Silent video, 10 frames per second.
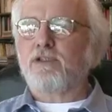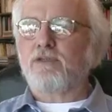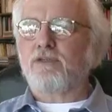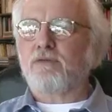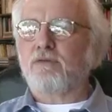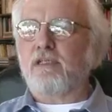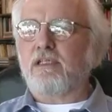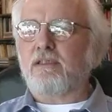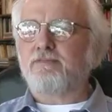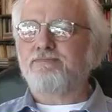
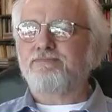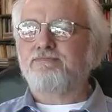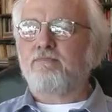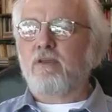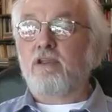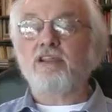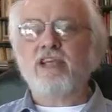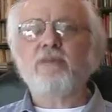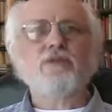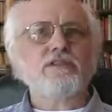to
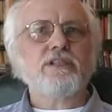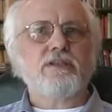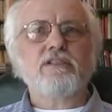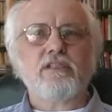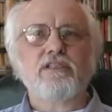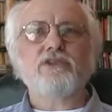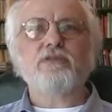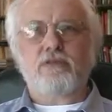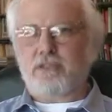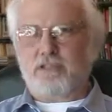take more seriously
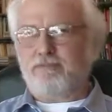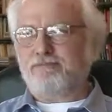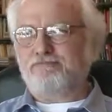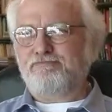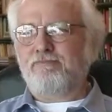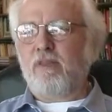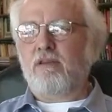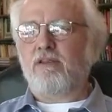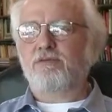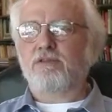tourism.
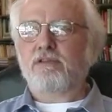This